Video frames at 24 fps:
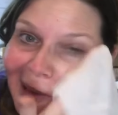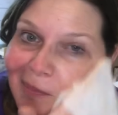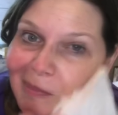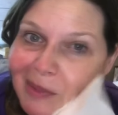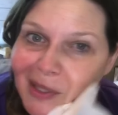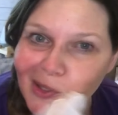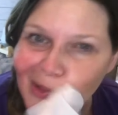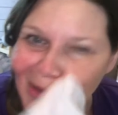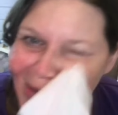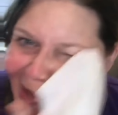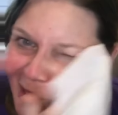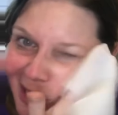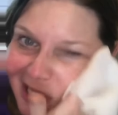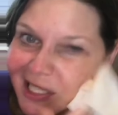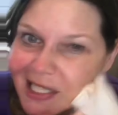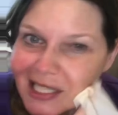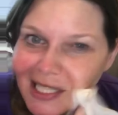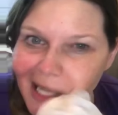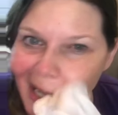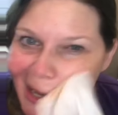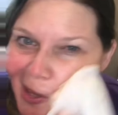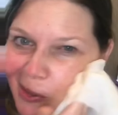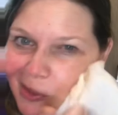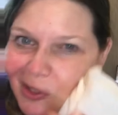but just
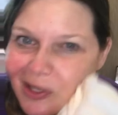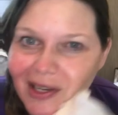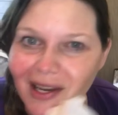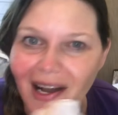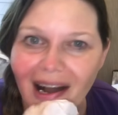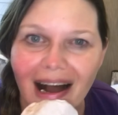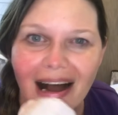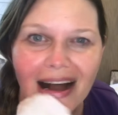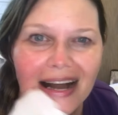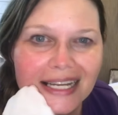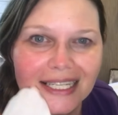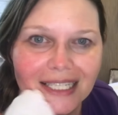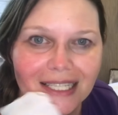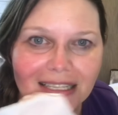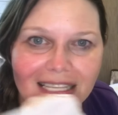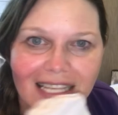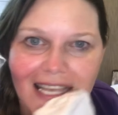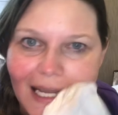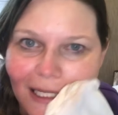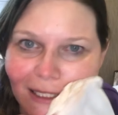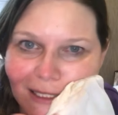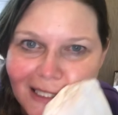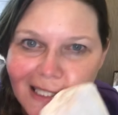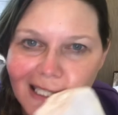so you guys
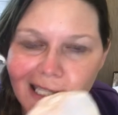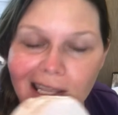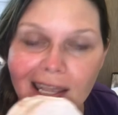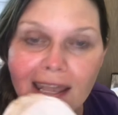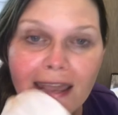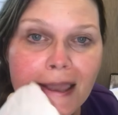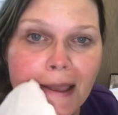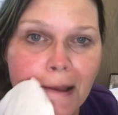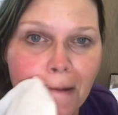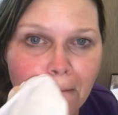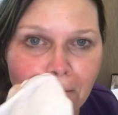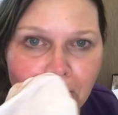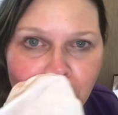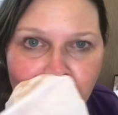can see.